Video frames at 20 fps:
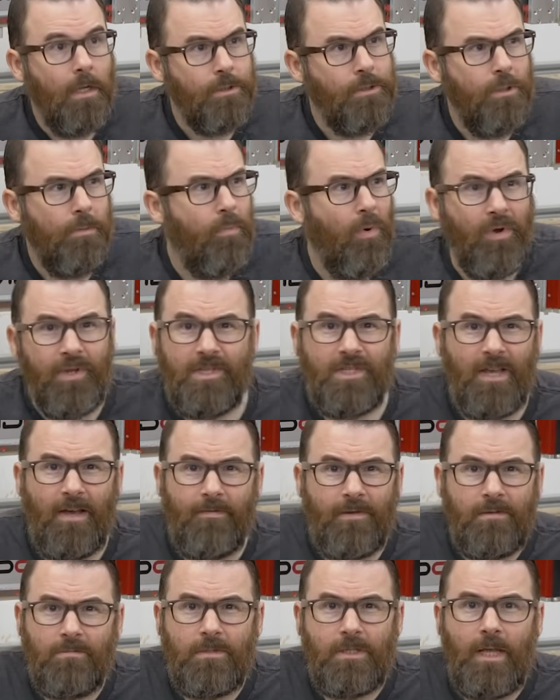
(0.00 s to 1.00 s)

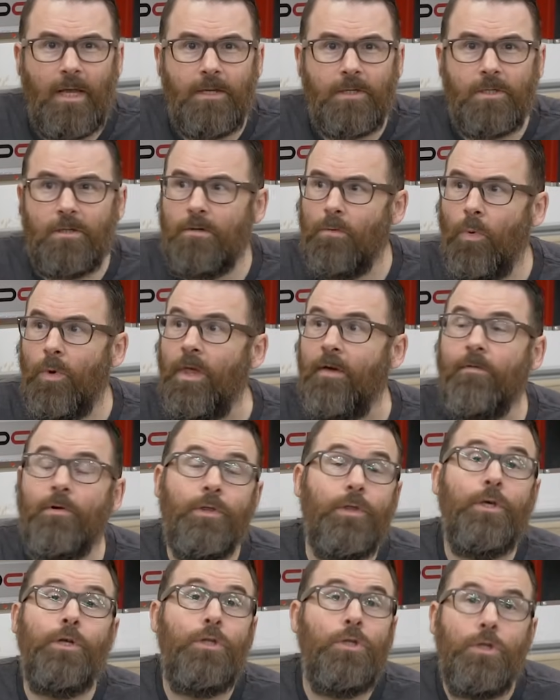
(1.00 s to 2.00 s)
2.7 slicer, whatever,
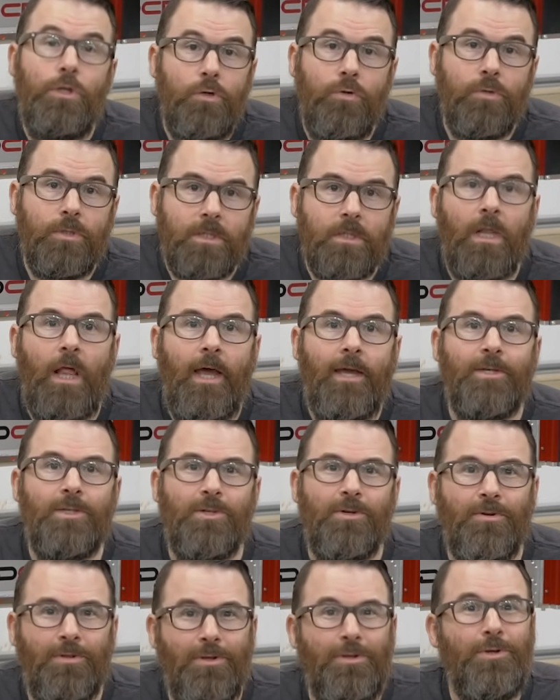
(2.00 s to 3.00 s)
the new
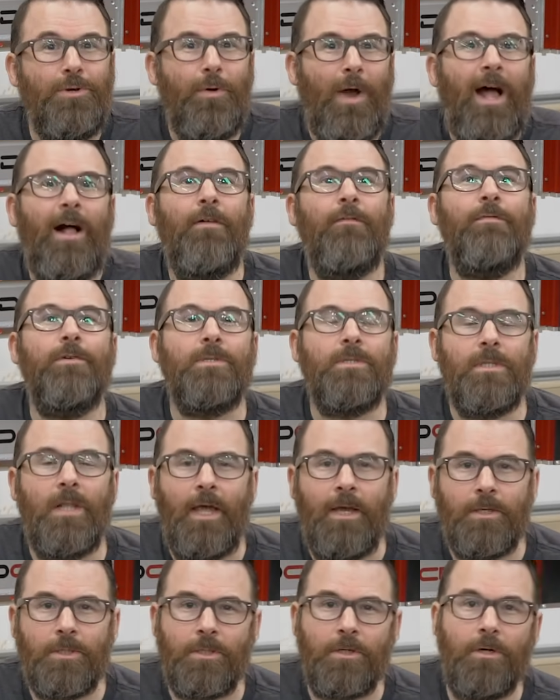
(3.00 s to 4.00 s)
slicer, the new alpha
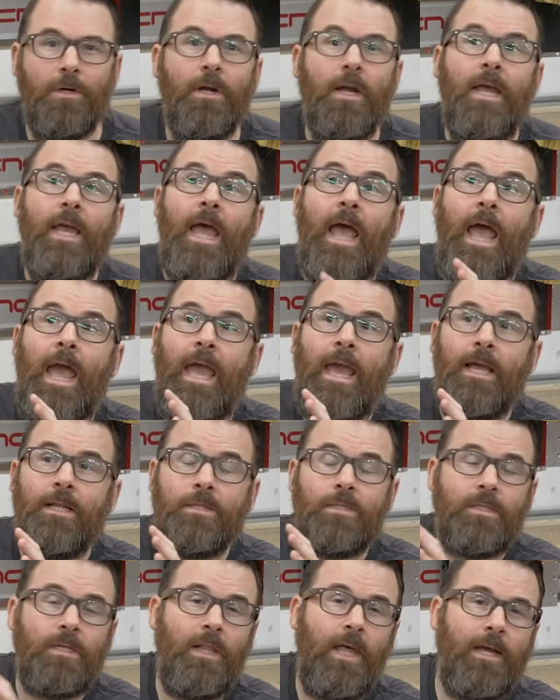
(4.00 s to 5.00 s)
slicer,
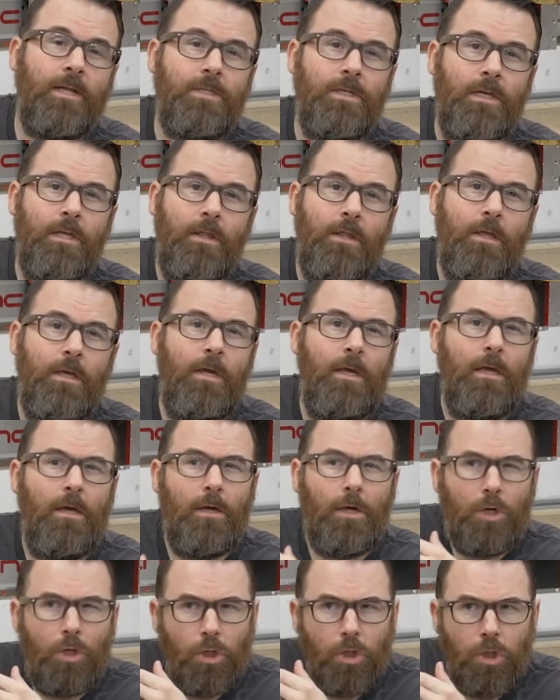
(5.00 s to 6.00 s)
and selected the
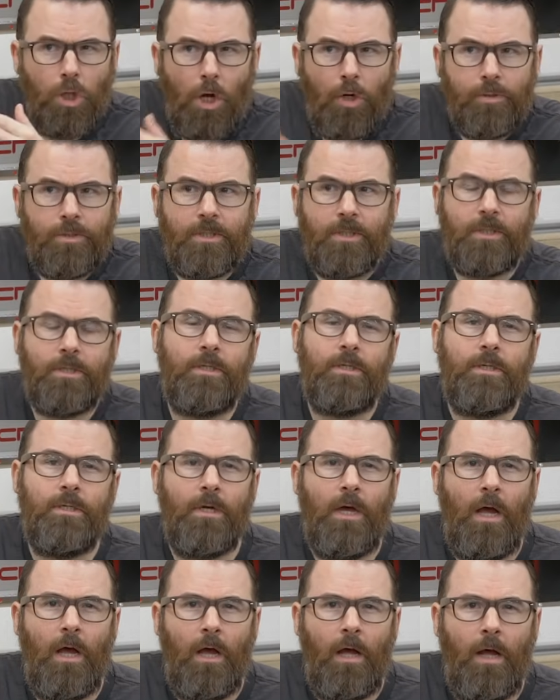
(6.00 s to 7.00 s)
closest
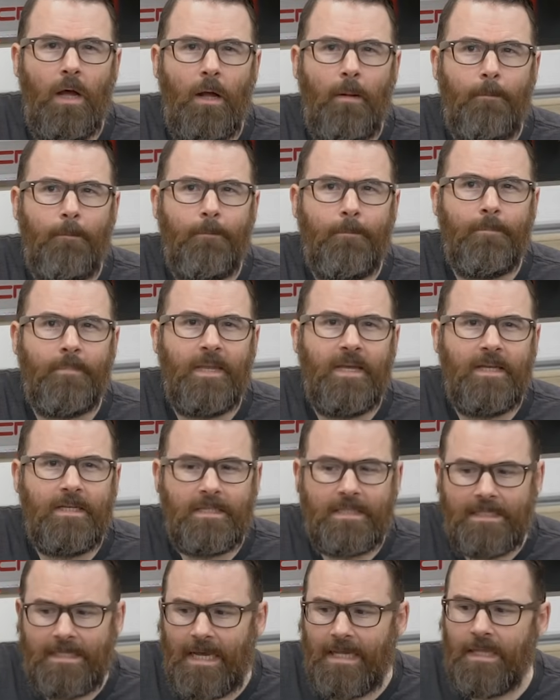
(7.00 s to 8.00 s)
um,
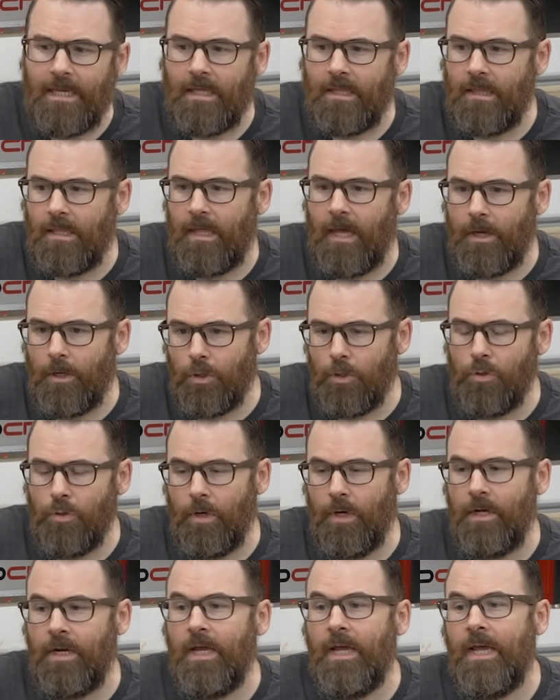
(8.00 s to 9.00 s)
setting that I
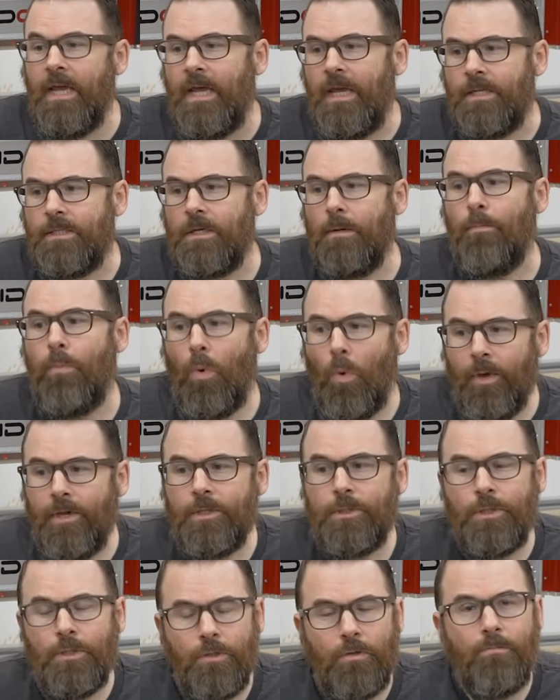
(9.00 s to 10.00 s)
could. It's a
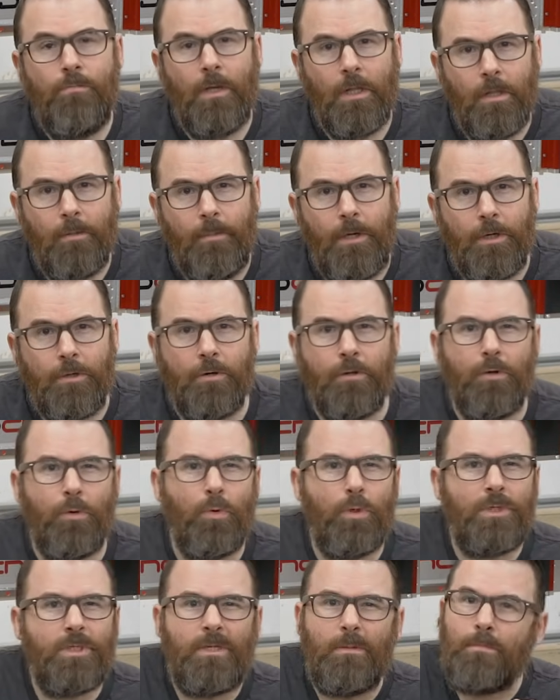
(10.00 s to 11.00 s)
0.2 millimeter. There
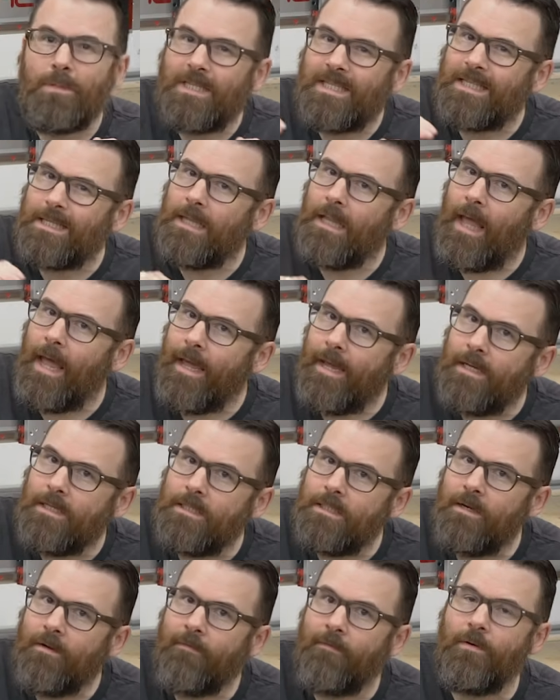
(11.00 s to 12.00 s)
were some
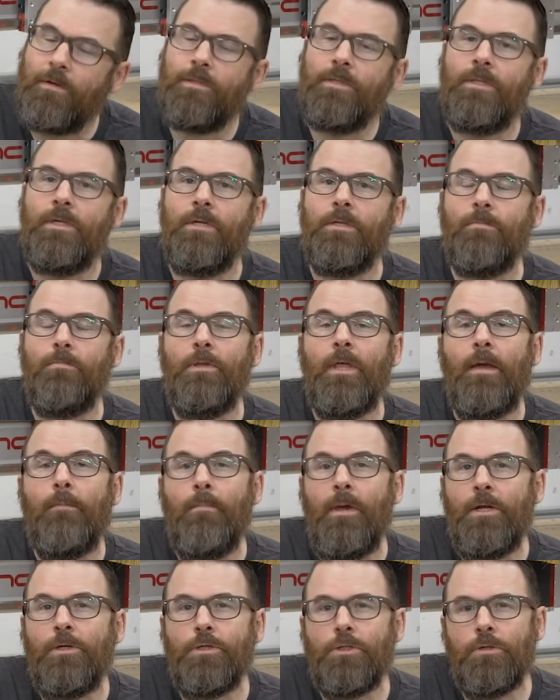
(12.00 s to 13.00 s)
slight differences, but I
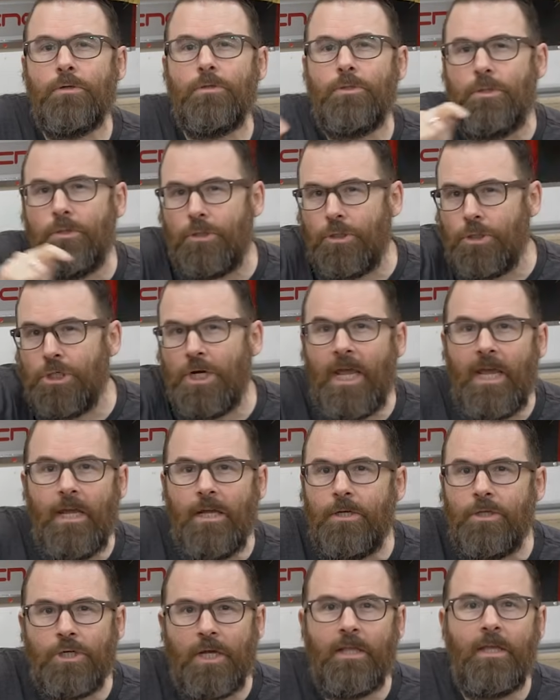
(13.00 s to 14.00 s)
made sure to
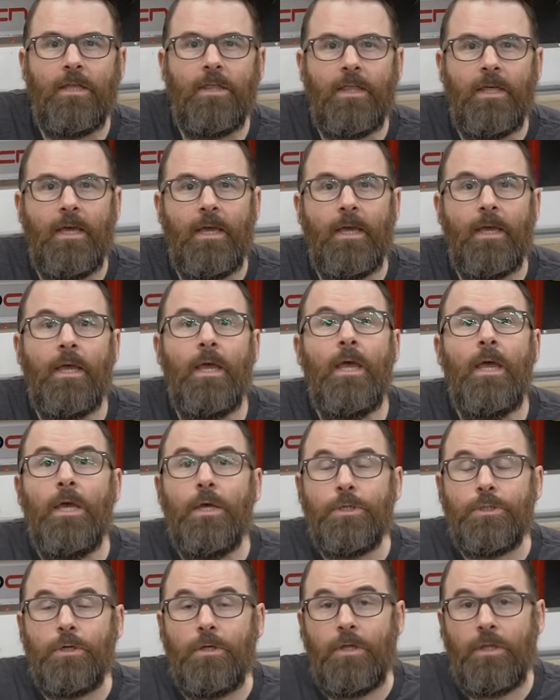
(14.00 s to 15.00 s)
change anything
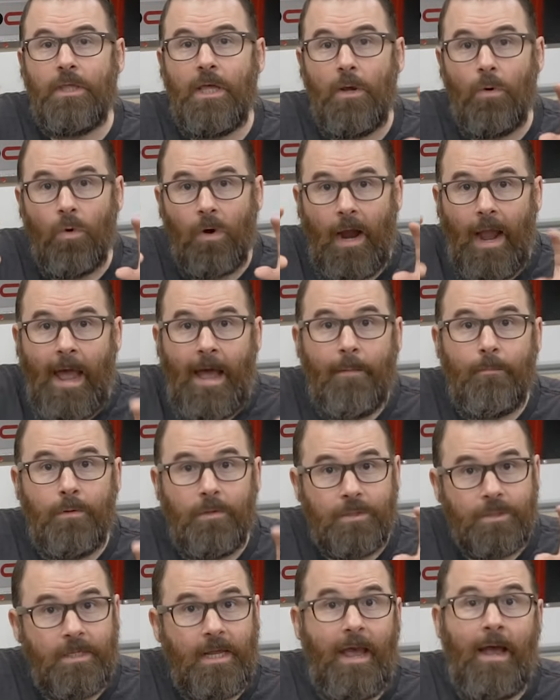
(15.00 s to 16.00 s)
so that they were
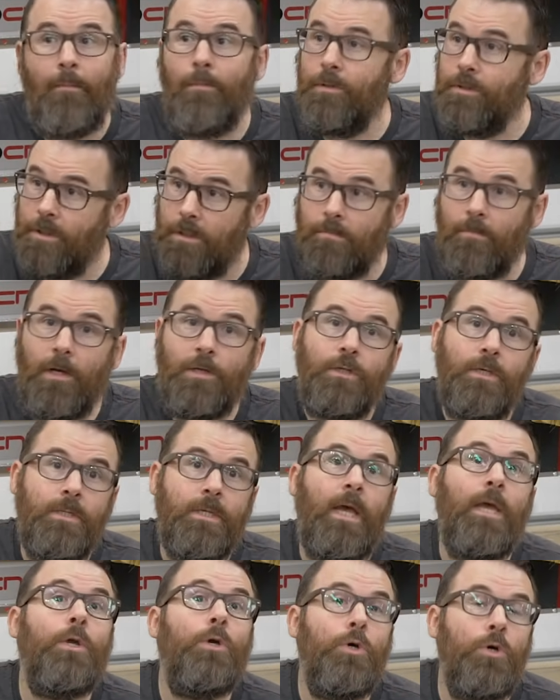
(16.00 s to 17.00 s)
apples to apples as much as
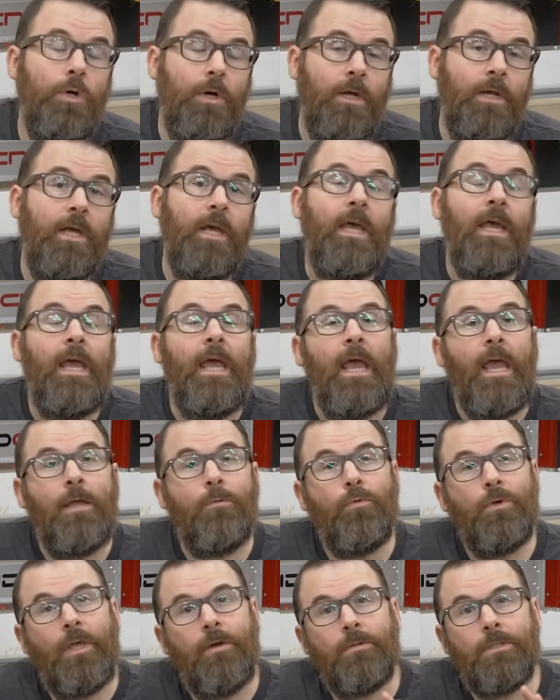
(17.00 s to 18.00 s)
I could.
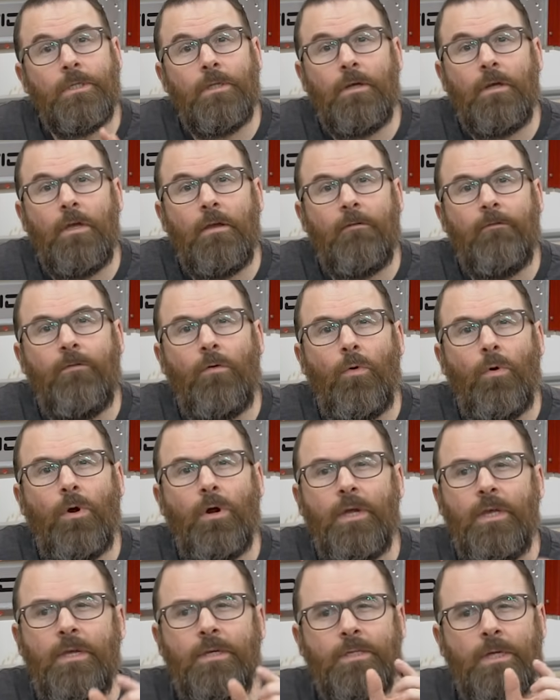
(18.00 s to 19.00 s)
And what I was looking
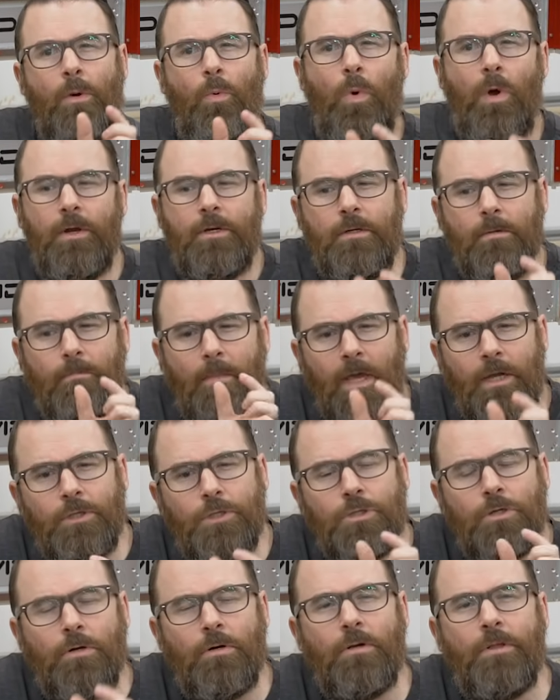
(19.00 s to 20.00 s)
for is I wanted to make
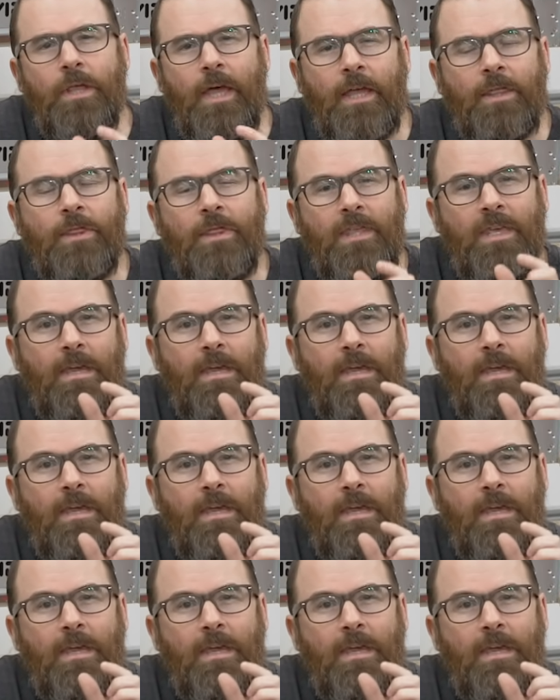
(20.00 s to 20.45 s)
sure that